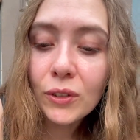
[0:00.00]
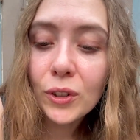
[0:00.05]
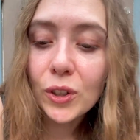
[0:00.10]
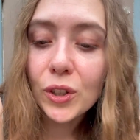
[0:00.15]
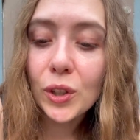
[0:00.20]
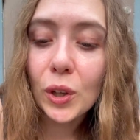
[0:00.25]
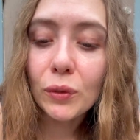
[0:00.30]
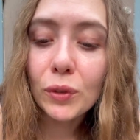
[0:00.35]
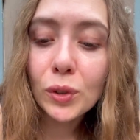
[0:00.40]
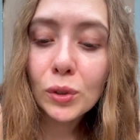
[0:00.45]

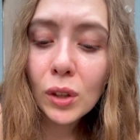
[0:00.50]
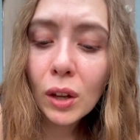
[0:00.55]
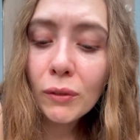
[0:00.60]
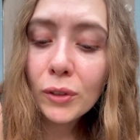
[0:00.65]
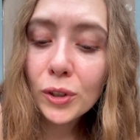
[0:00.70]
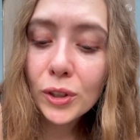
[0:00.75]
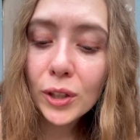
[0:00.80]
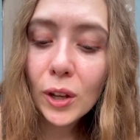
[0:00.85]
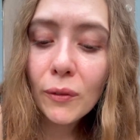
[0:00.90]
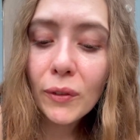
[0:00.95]
yourself. You love
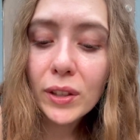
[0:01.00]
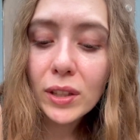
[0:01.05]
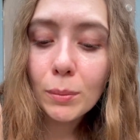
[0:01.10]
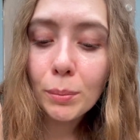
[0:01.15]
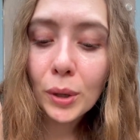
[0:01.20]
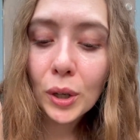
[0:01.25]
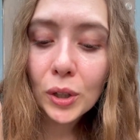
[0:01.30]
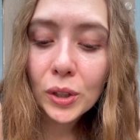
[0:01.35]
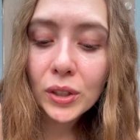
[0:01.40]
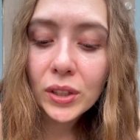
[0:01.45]
yourself as a
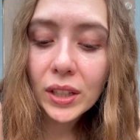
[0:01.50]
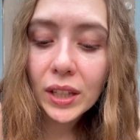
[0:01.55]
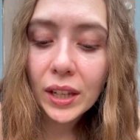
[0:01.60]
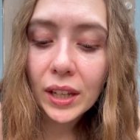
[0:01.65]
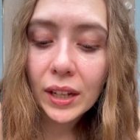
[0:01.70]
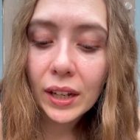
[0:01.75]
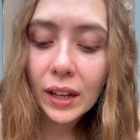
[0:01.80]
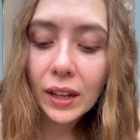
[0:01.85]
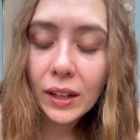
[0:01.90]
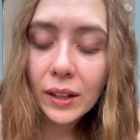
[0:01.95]

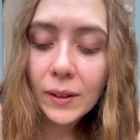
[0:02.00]
person.